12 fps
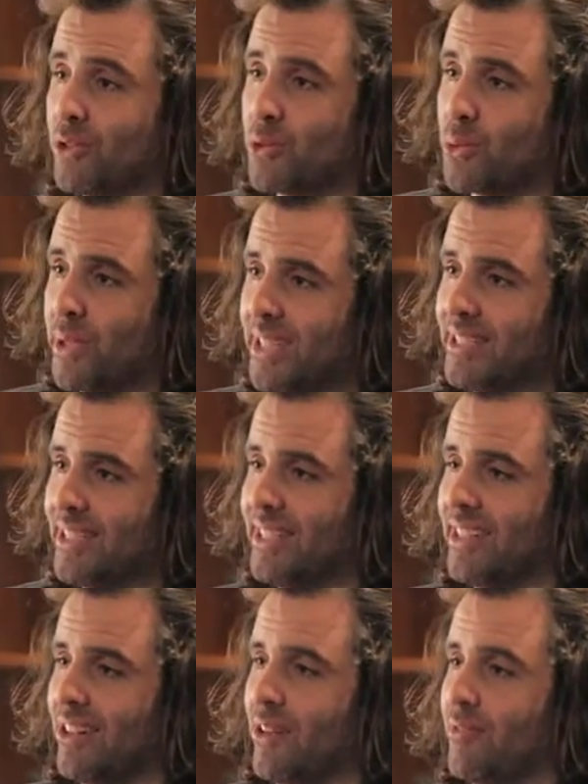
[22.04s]

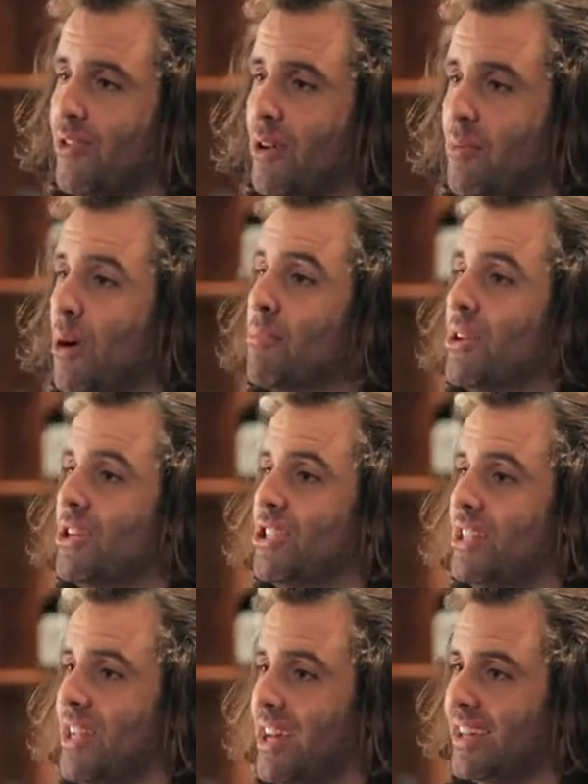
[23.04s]
Whearty. I'm from
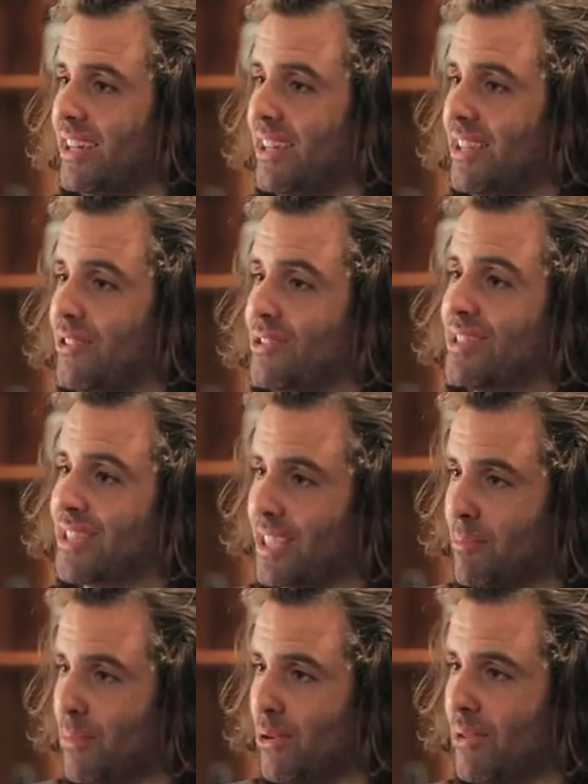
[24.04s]
Operation Dagger here in
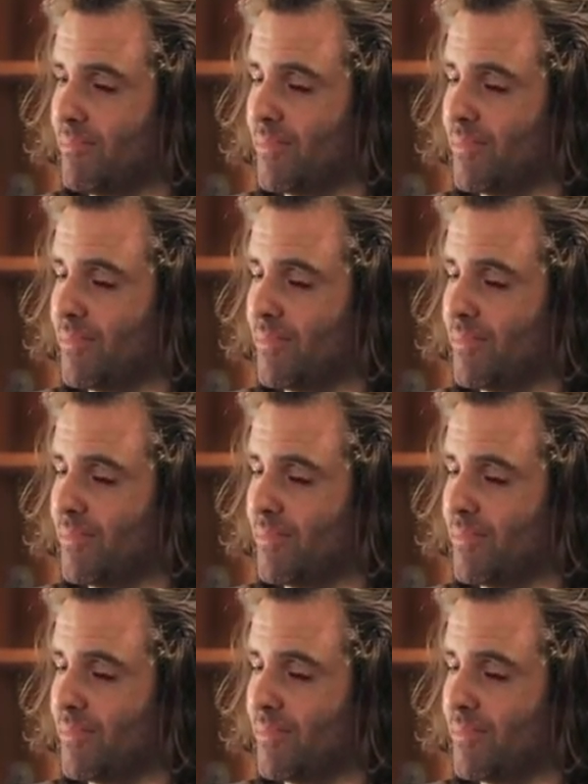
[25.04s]
Singapore,